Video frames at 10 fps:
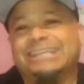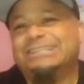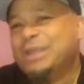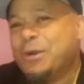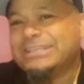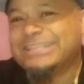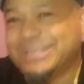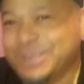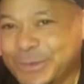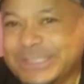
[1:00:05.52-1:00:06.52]
no
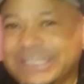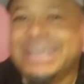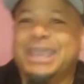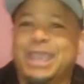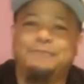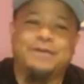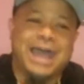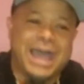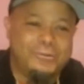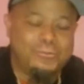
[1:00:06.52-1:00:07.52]
excuse. If
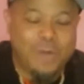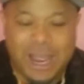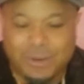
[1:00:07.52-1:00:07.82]
I rock